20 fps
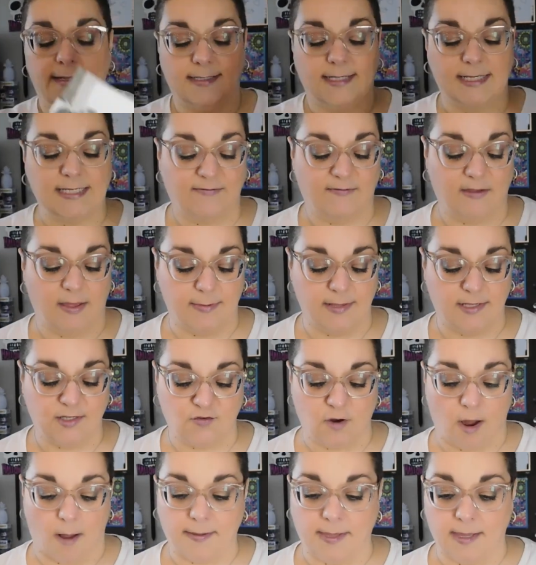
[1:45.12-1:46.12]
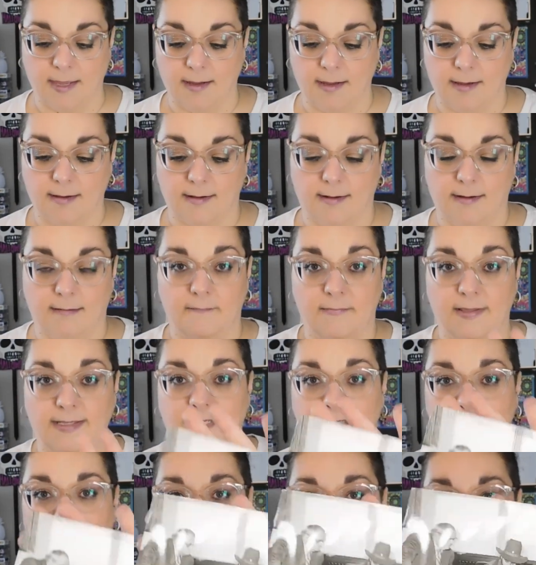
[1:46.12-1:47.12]
It's his famous dropkick.
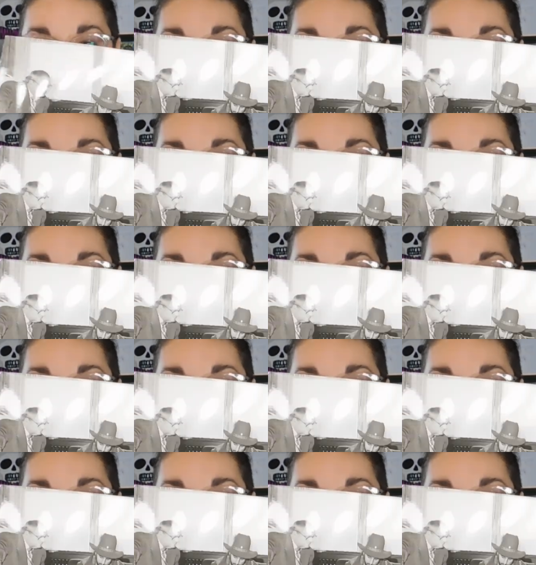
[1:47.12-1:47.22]
This is